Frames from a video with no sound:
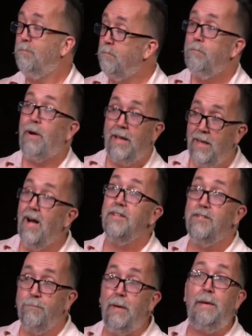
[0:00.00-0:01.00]
by
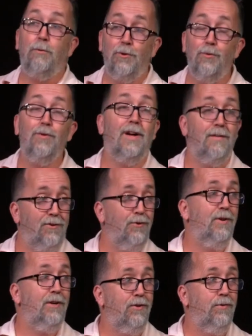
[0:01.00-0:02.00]
lots of people who love you,
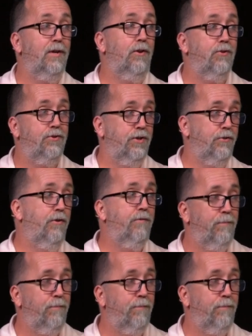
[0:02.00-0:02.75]
including your children.